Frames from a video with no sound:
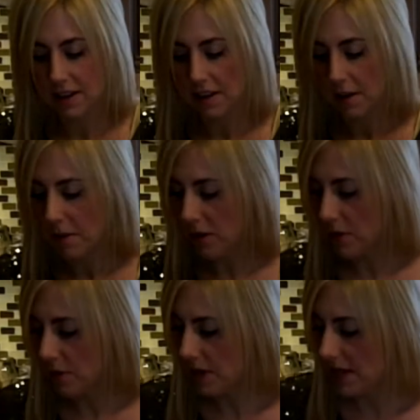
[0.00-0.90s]
about
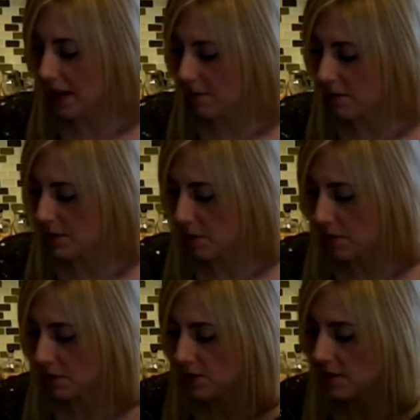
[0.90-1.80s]
3
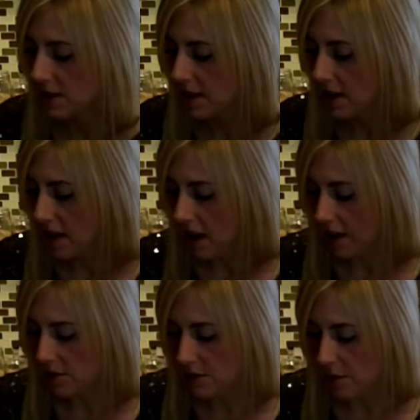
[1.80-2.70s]
tablespoons
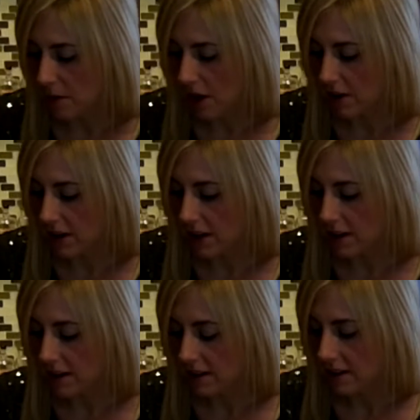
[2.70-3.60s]
of tamari.
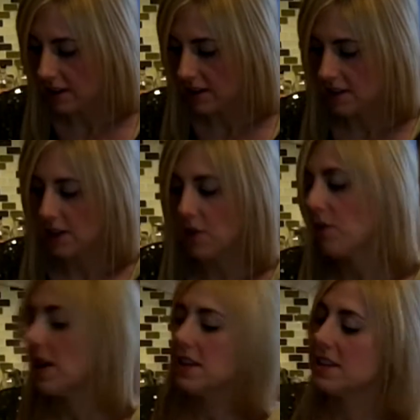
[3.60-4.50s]
It's a
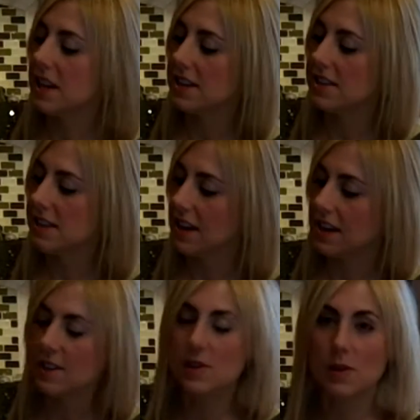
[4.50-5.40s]
great tasting
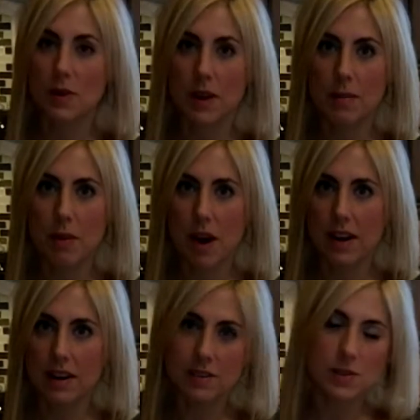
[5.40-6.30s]
soy
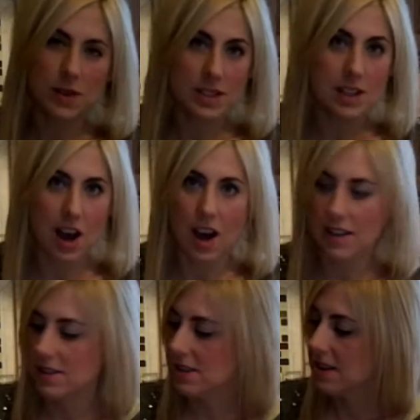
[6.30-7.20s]
product, soy
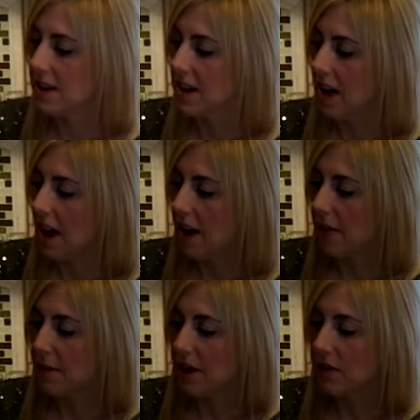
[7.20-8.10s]
sauce.
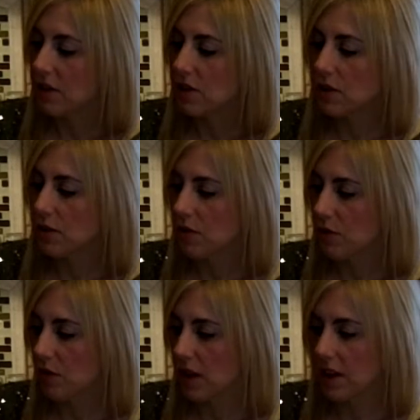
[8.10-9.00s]
I have the
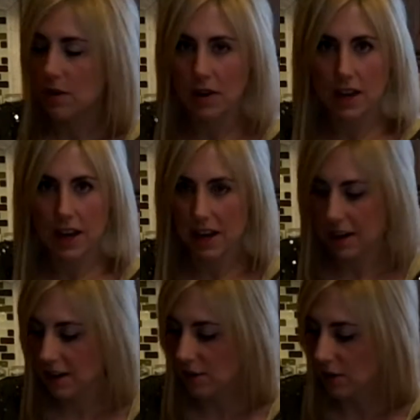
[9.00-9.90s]
gluten-free
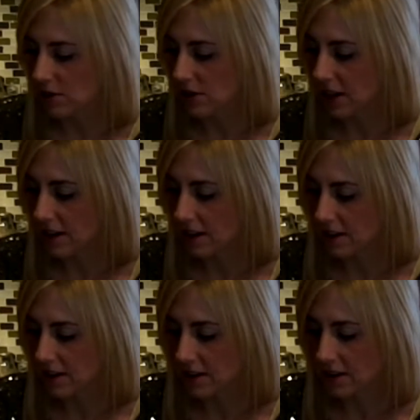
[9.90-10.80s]
organic version.
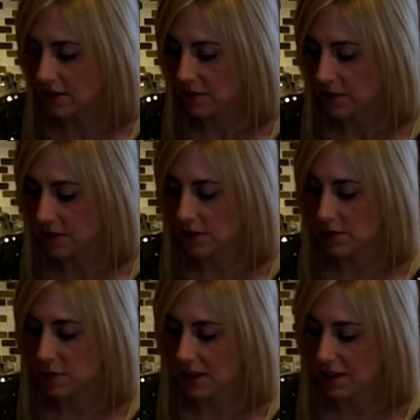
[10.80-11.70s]
There's
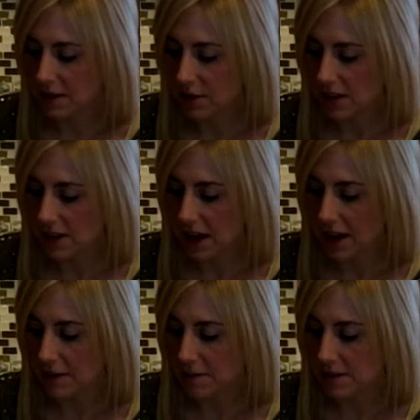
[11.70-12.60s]
many different
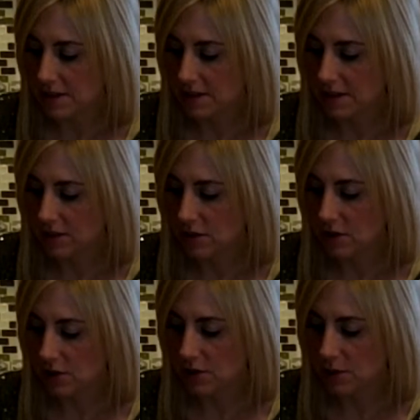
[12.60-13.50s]
types. You
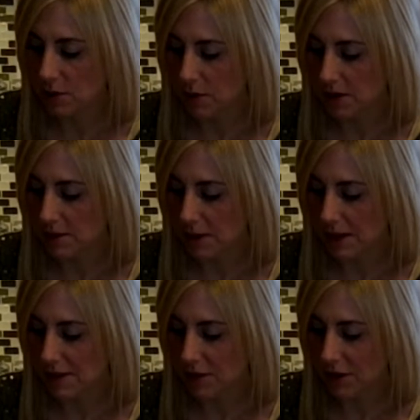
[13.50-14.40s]
choose what works
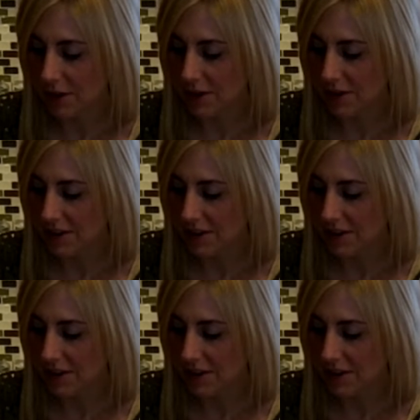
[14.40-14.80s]
best for you.